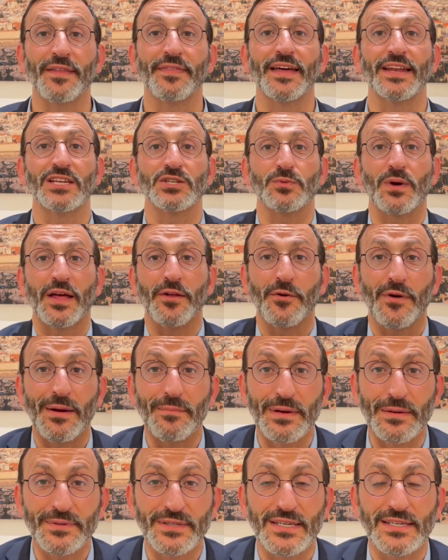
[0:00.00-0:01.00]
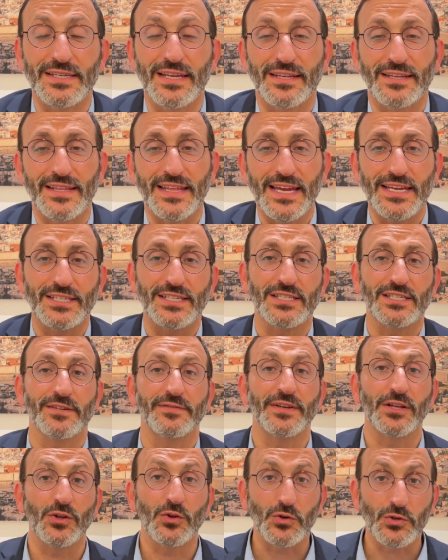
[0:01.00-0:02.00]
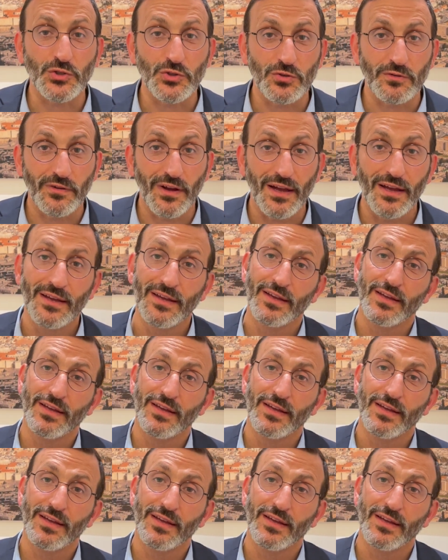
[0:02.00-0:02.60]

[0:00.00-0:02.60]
That is why the Rambam says that the essence of Hilchot Teshuva